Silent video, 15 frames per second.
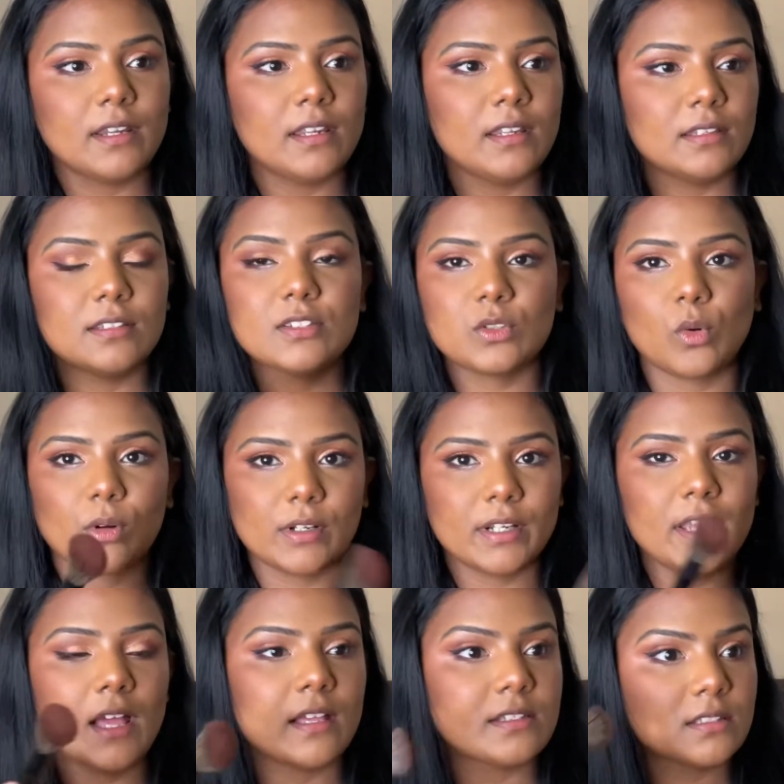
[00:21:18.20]
this already
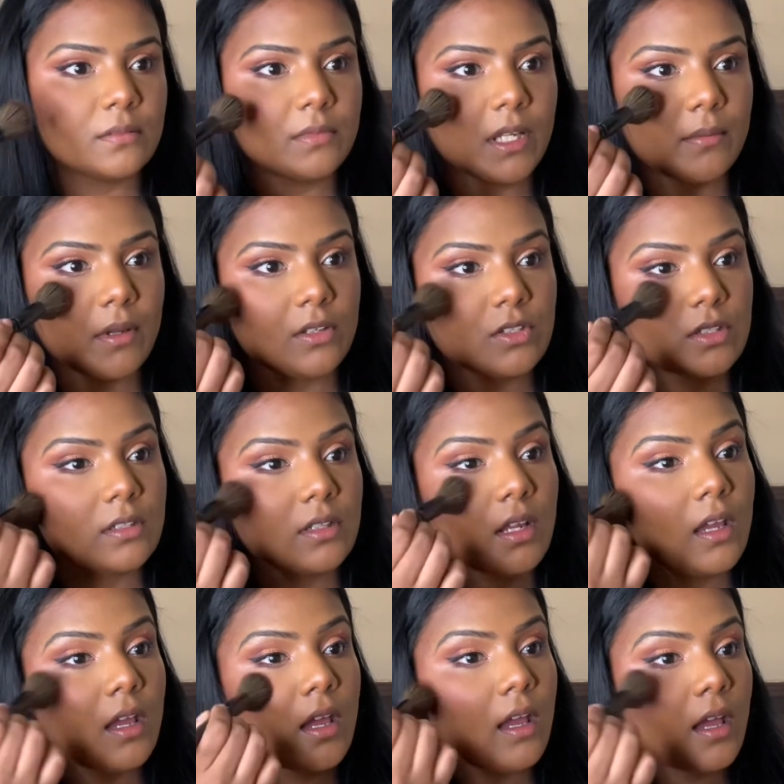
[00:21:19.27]
has some dimension,
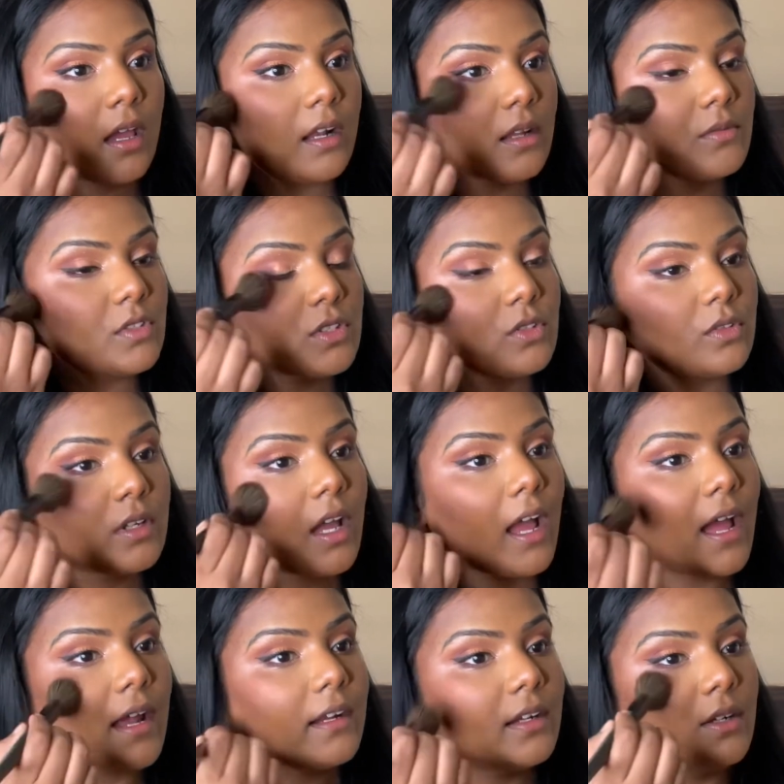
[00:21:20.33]
and I'm just going to
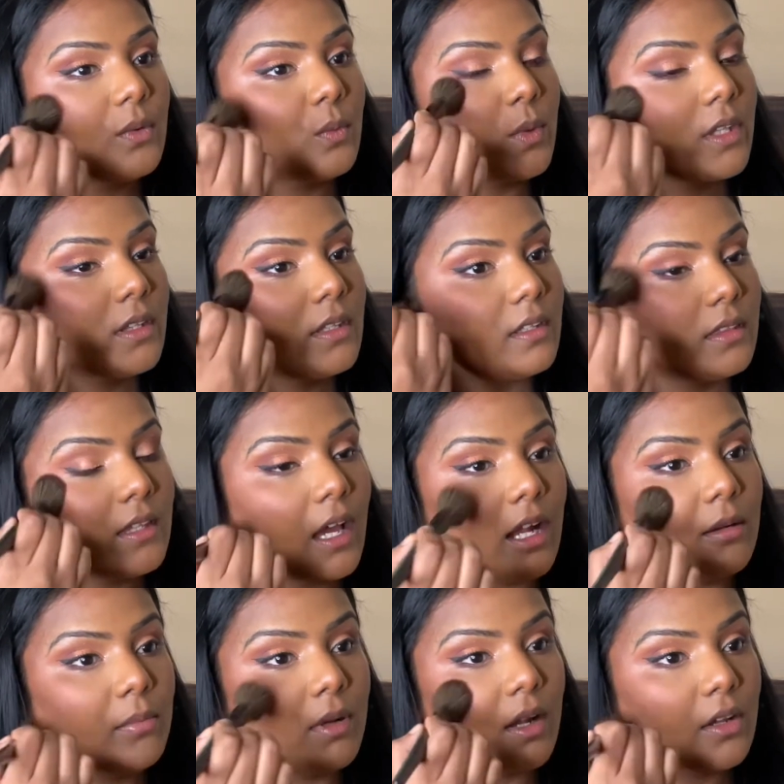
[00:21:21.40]
add it with
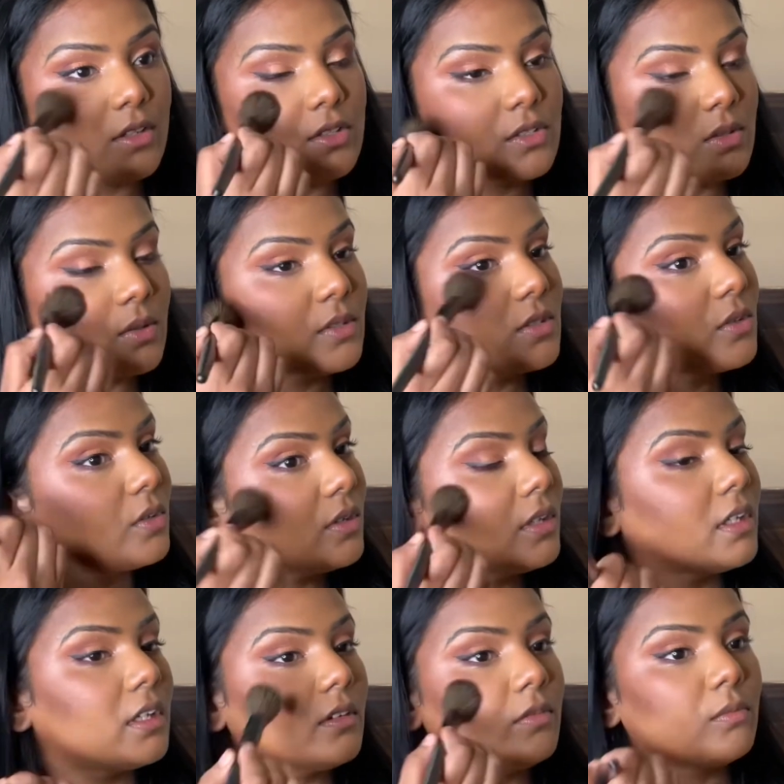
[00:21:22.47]
that blush. So it's going to
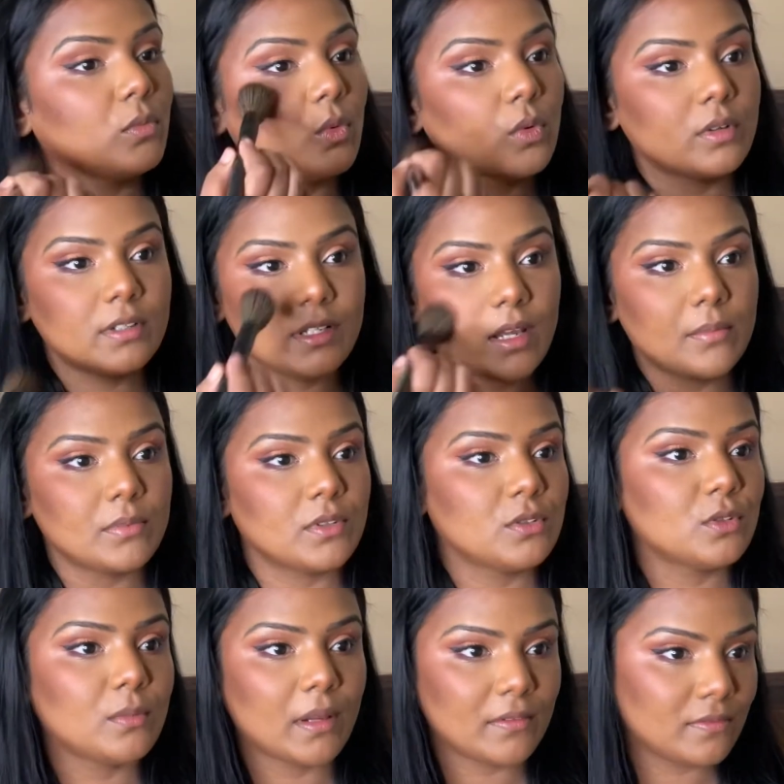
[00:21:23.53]
give more depth to
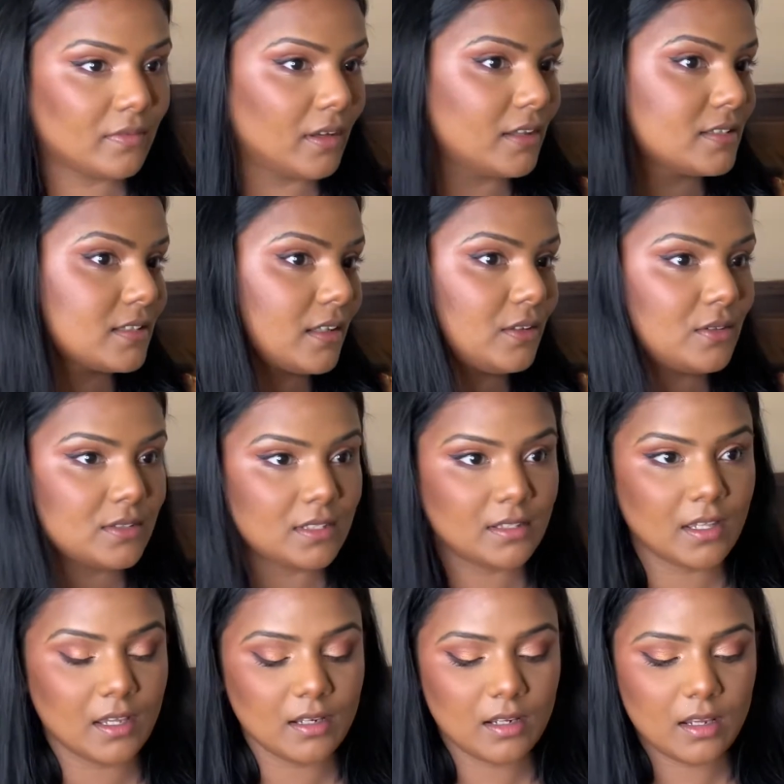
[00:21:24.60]
my face. Can you see
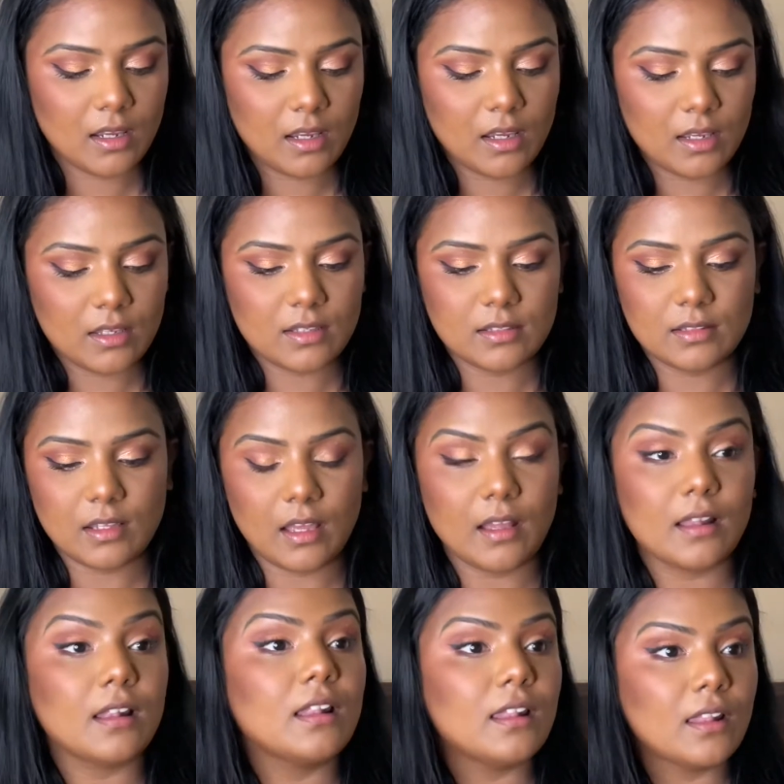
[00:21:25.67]
that? I
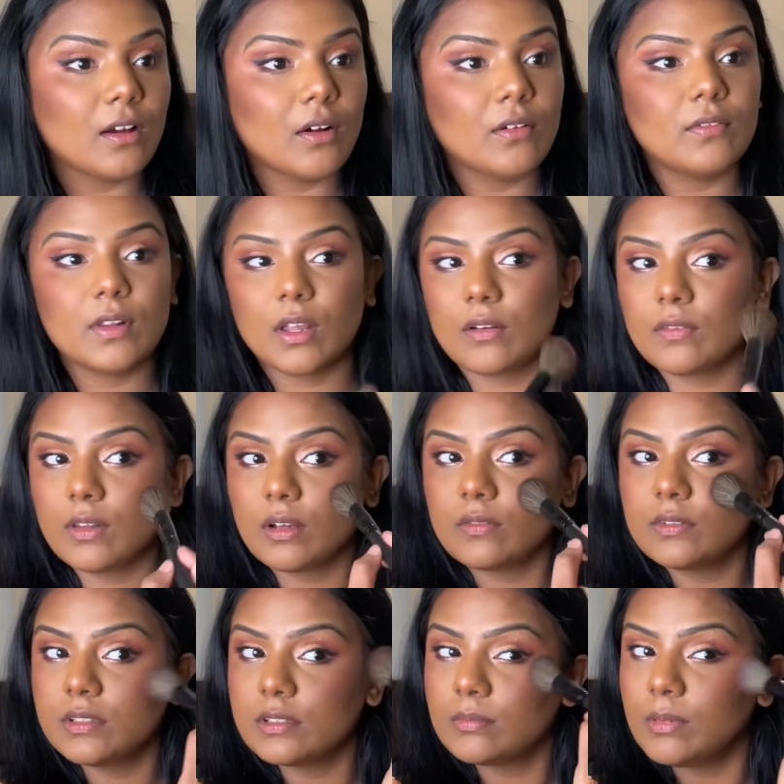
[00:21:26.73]
love
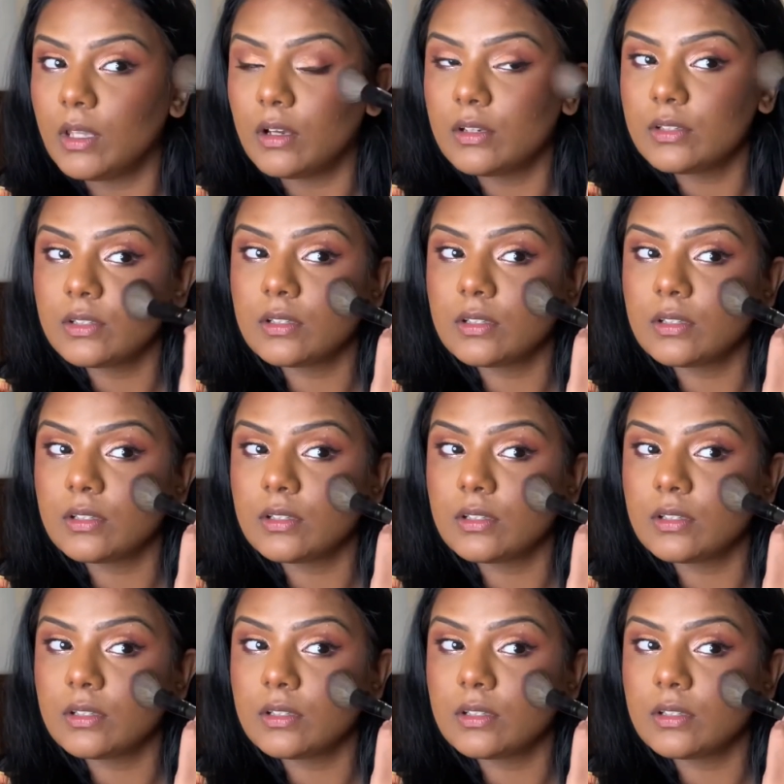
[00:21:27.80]
this blush.